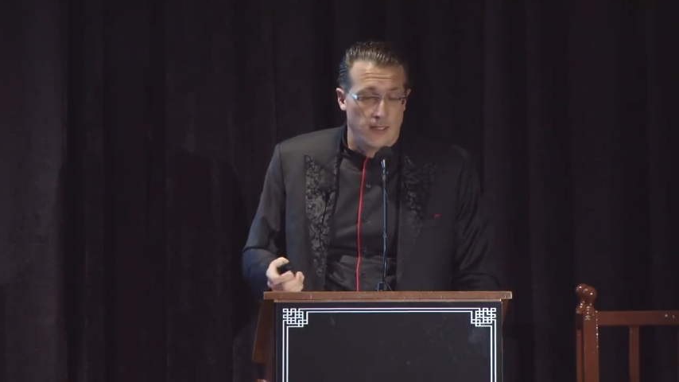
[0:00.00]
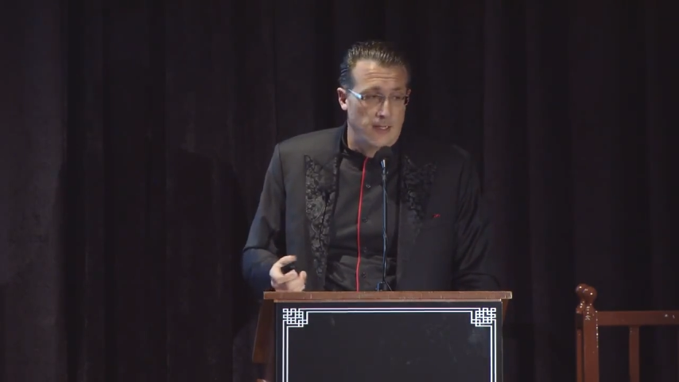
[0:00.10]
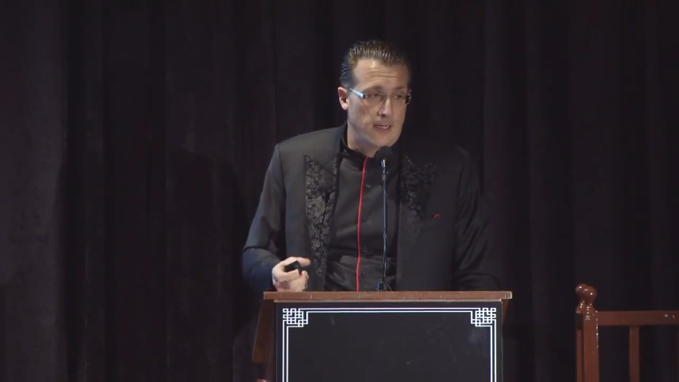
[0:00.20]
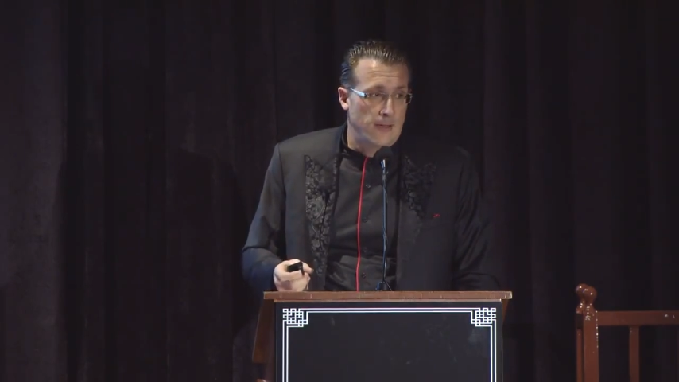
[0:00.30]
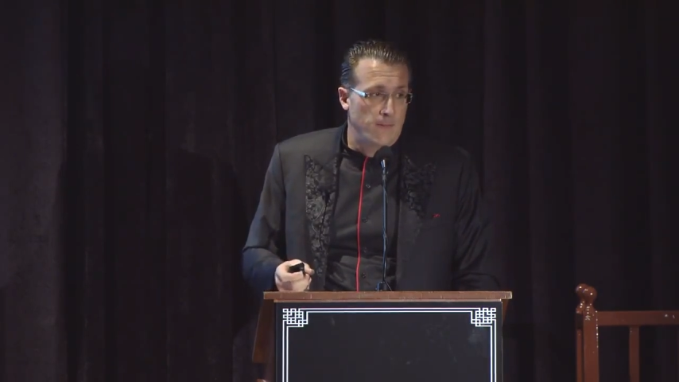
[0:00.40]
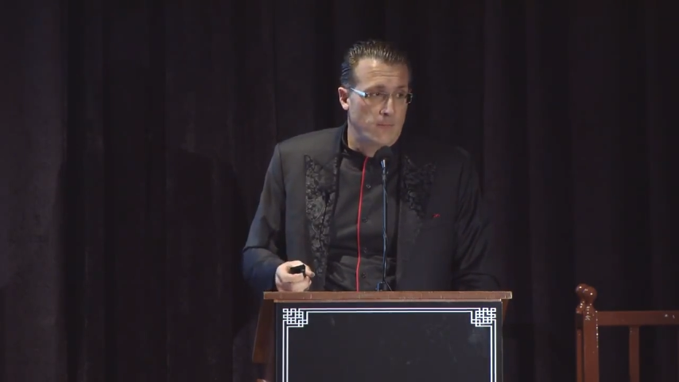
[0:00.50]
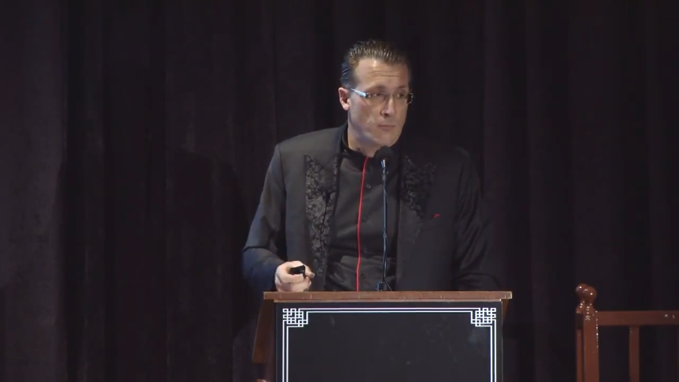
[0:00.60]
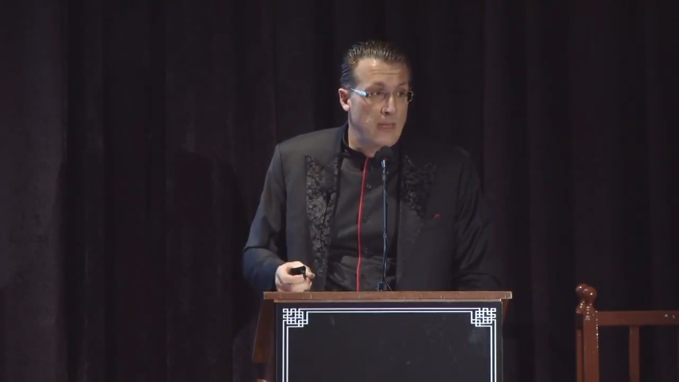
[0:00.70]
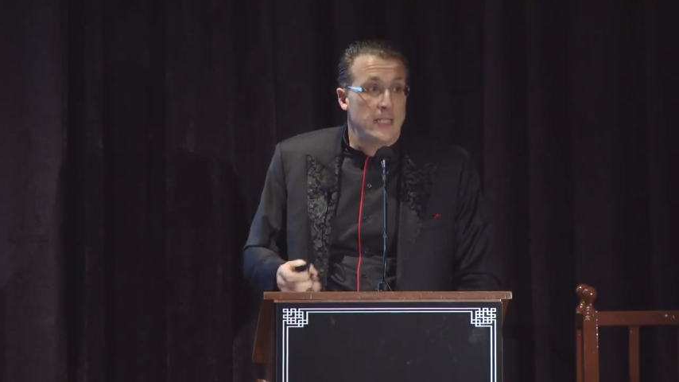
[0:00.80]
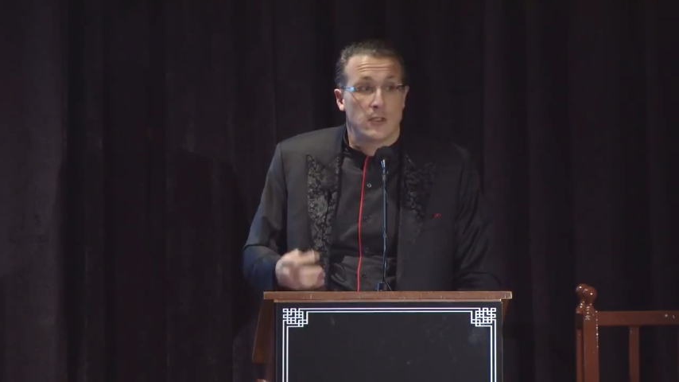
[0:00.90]
Um,
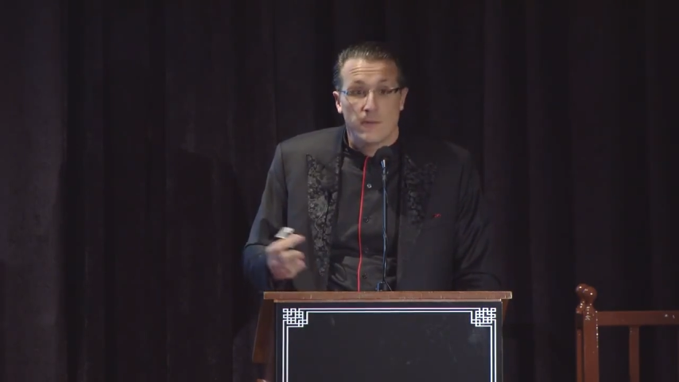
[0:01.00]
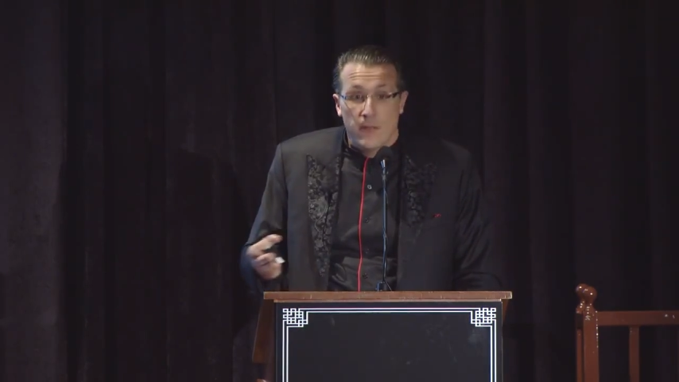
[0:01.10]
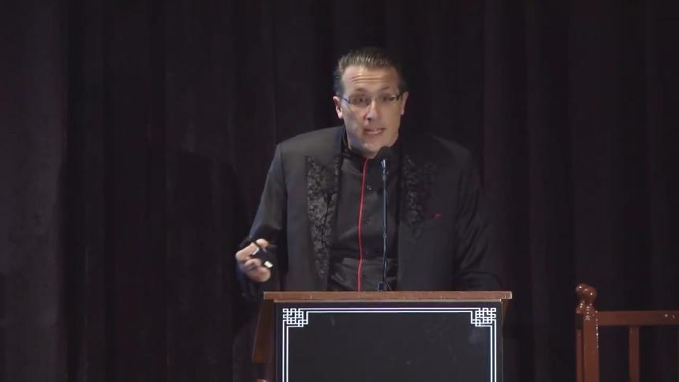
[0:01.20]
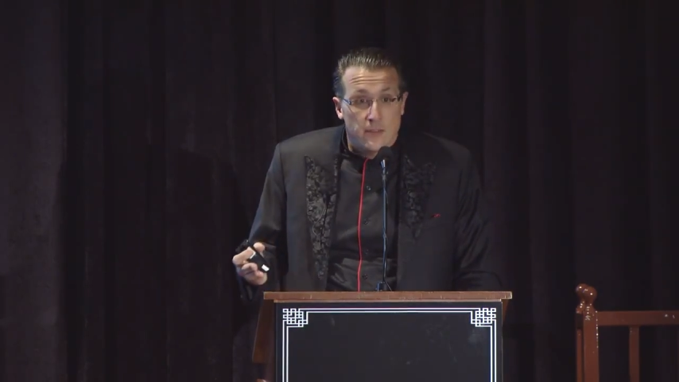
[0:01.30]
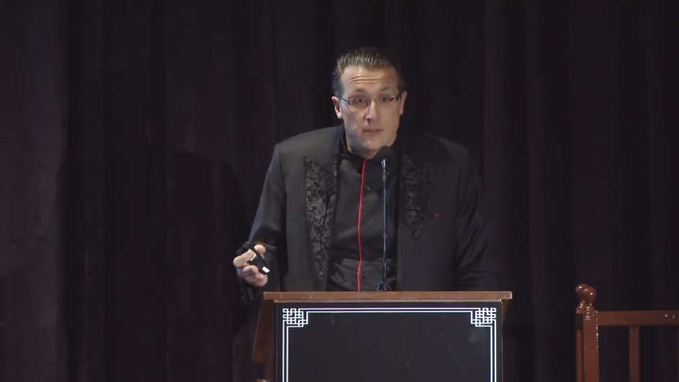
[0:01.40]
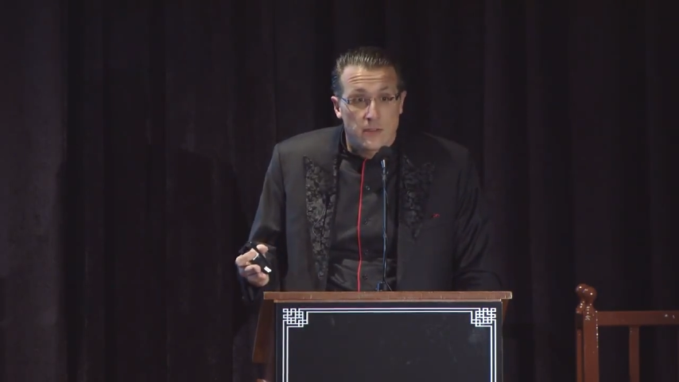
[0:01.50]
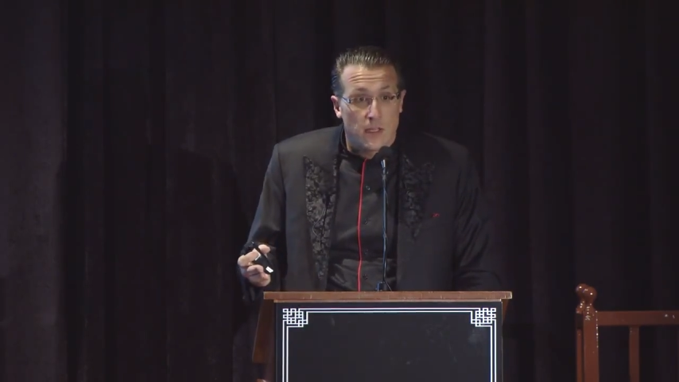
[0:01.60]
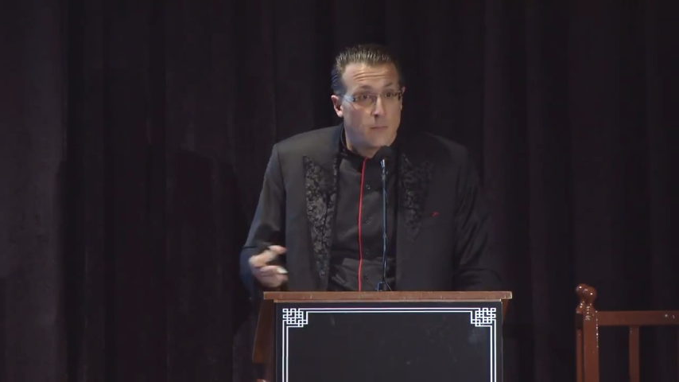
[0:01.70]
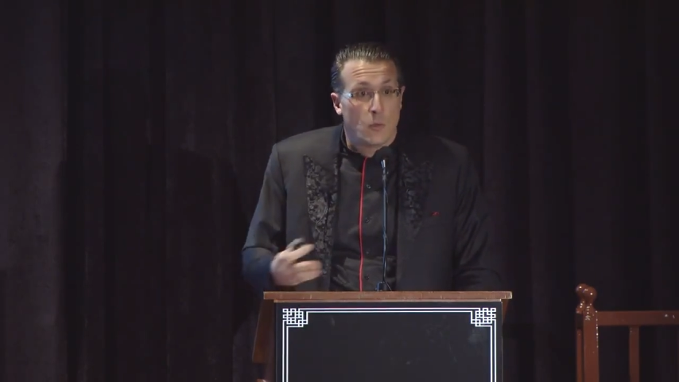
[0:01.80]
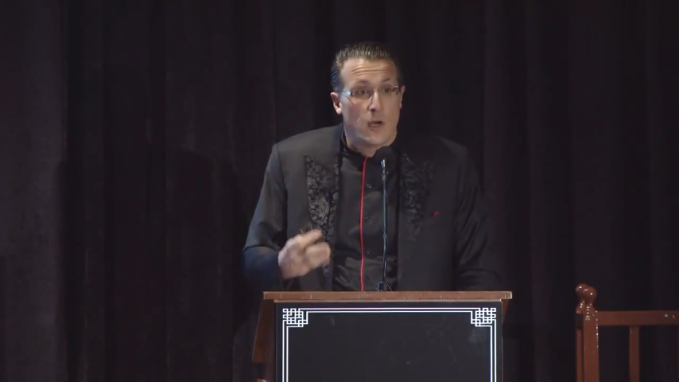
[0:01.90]
paint your face,
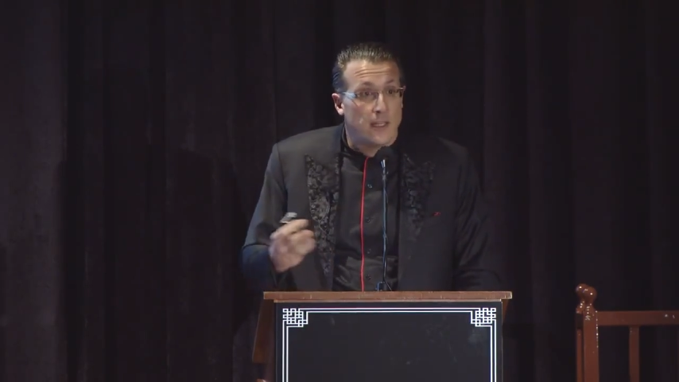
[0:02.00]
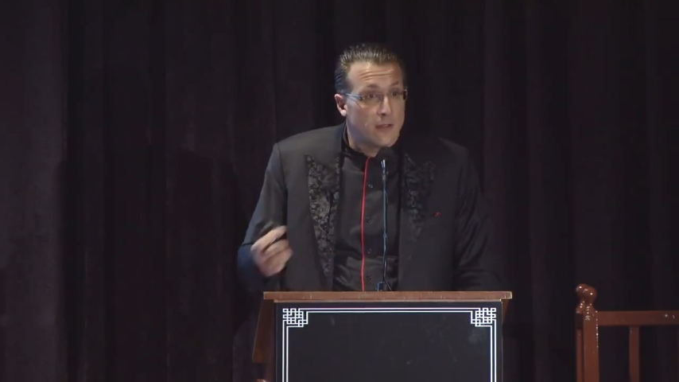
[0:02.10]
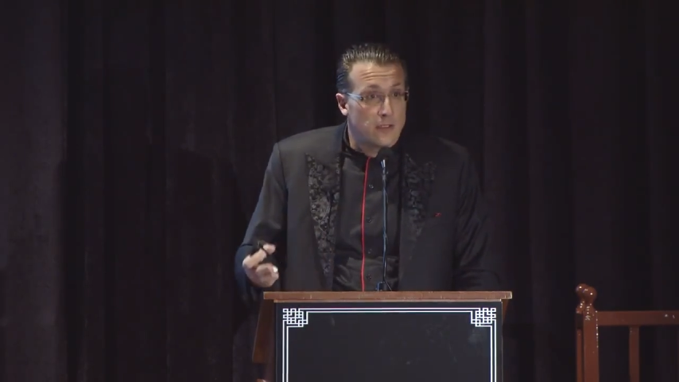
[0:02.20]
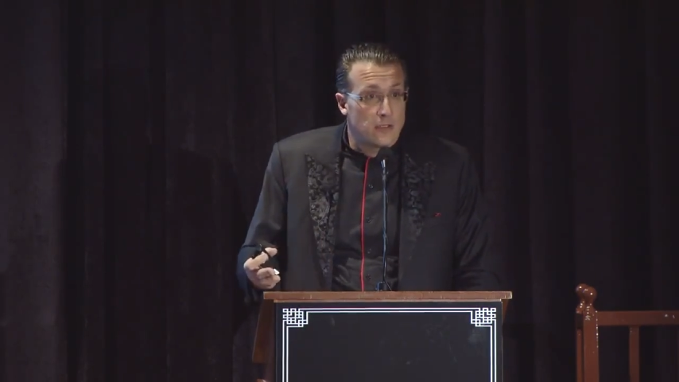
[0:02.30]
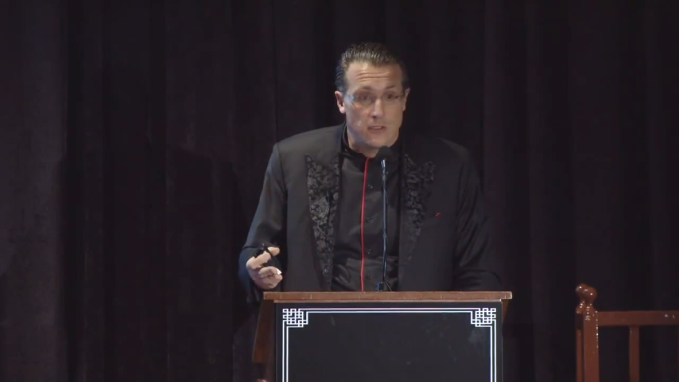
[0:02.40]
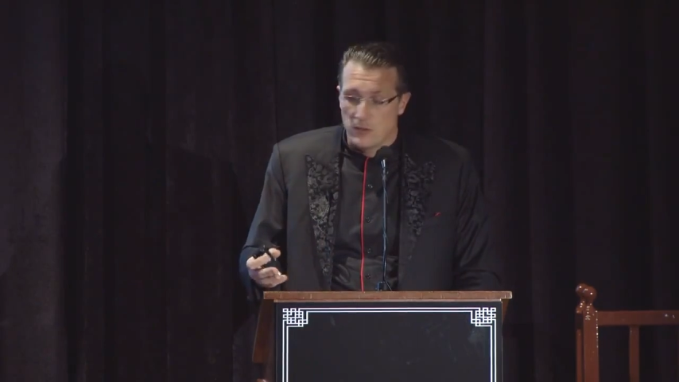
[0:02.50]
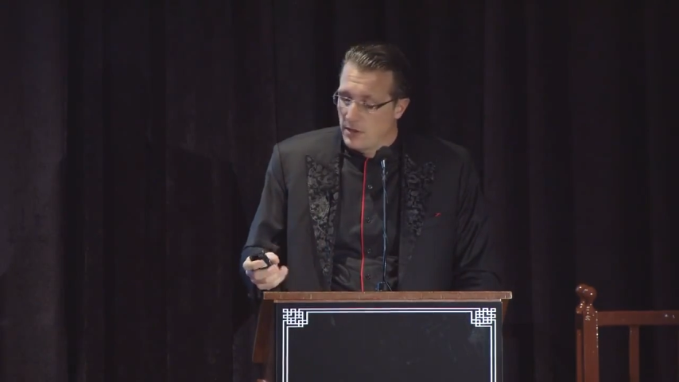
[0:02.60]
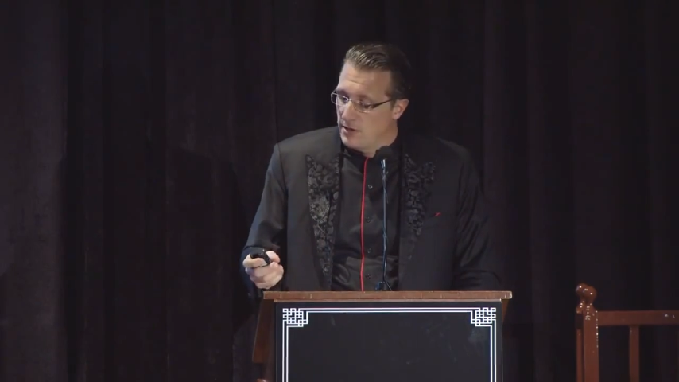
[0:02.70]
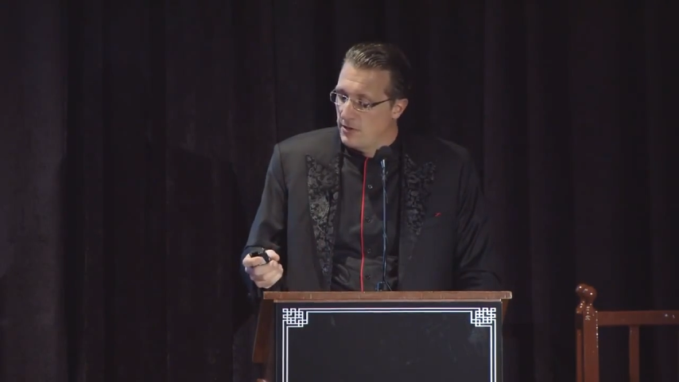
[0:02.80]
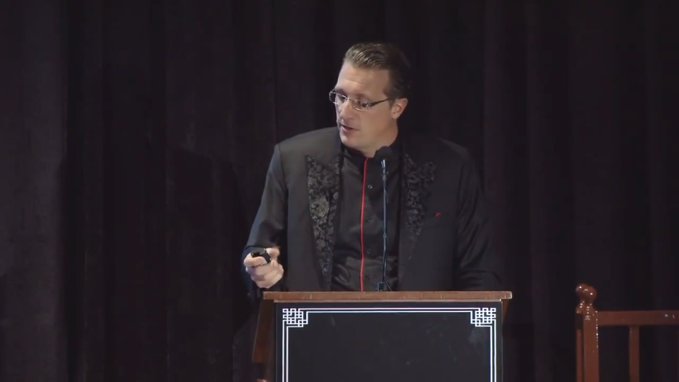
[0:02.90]
come to Waddell and
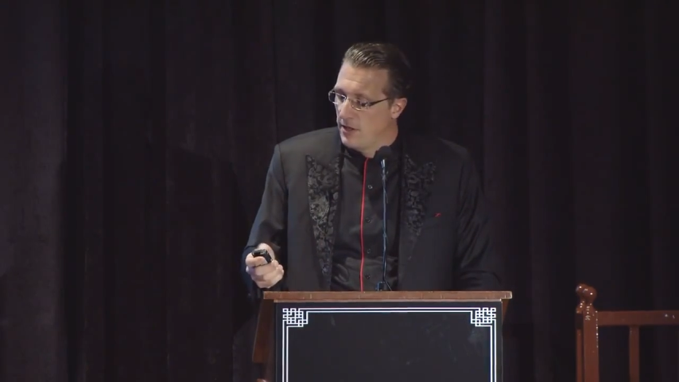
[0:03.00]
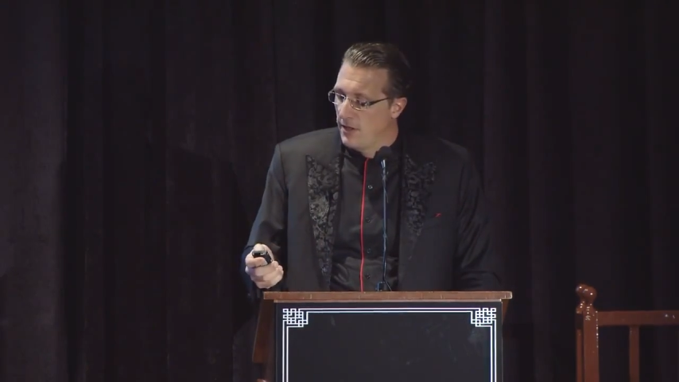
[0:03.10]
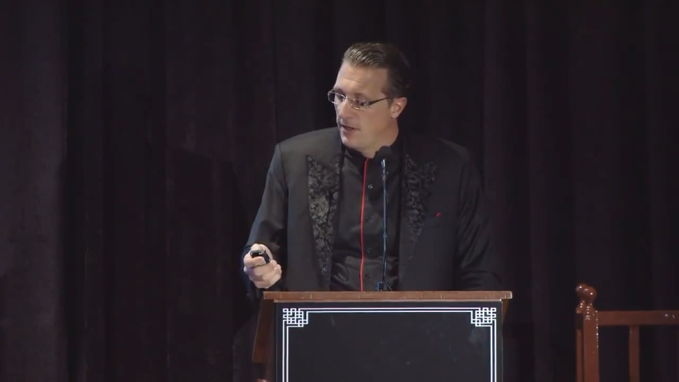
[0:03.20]
Associates.